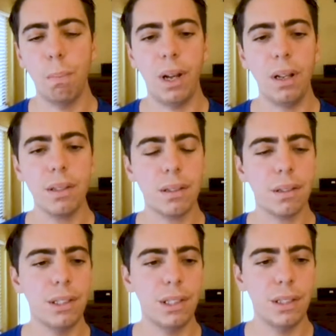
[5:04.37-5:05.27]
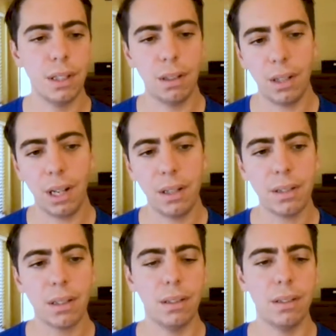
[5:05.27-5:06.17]
parse, deserialize,
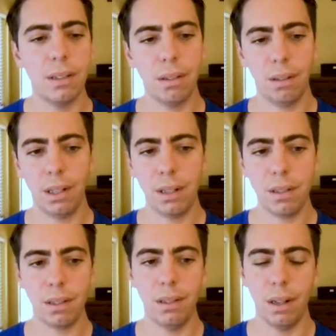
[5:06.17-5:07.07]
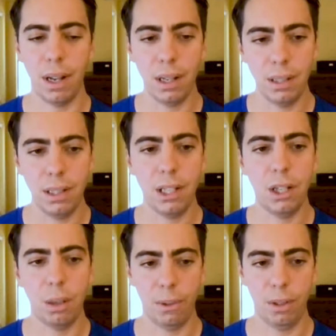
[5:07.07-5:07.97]
and serialize in any
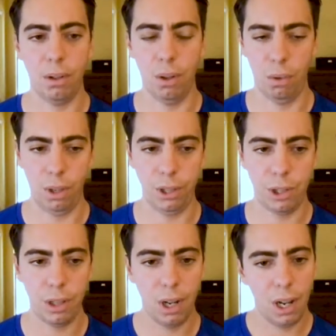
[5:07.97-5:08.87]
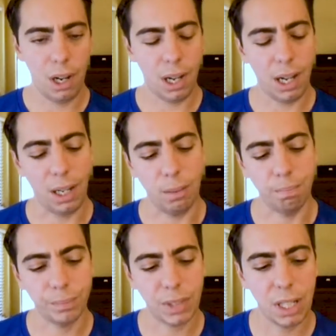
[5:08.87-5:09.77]
common language.
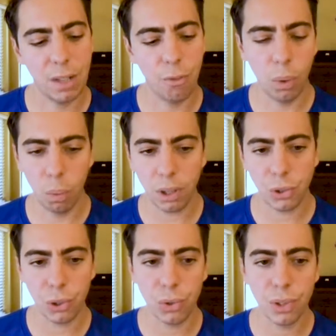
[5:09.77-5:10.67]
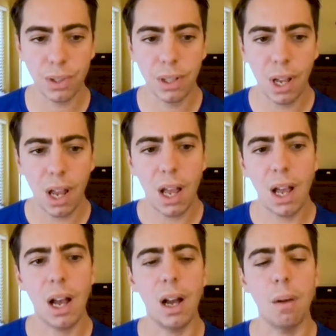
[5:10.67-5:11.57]
If we were to use
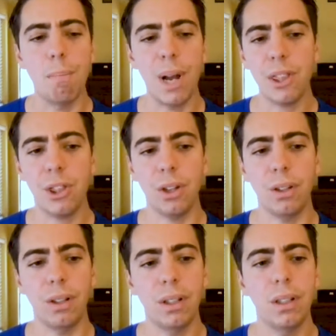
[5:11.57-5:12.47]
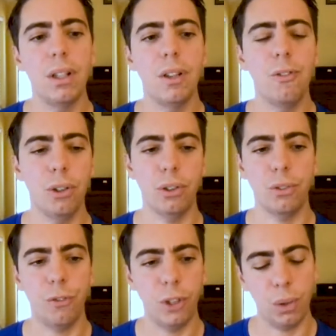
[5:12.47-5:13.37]
Python for the
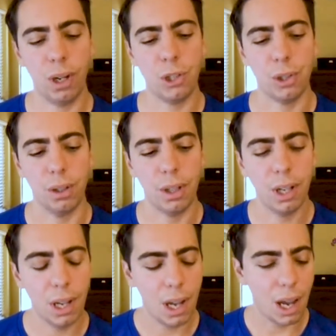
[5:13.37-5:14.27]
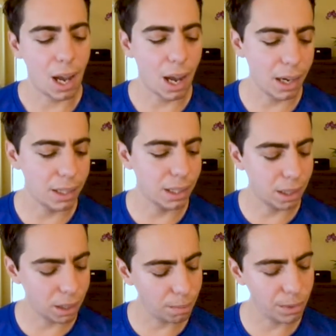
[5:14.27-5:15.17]
configuration, I
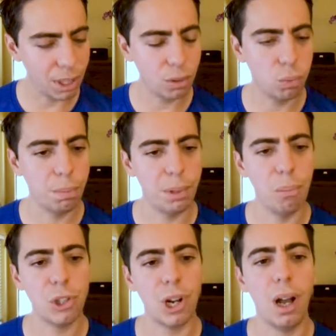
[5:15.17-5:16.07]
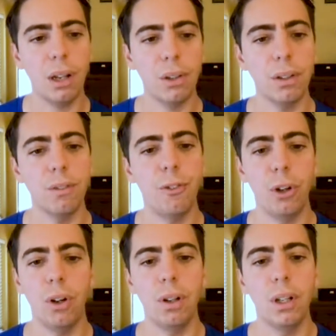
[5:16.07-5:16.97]
claim that it would be much harder
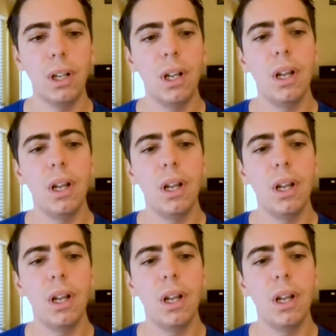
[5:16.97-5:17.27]
for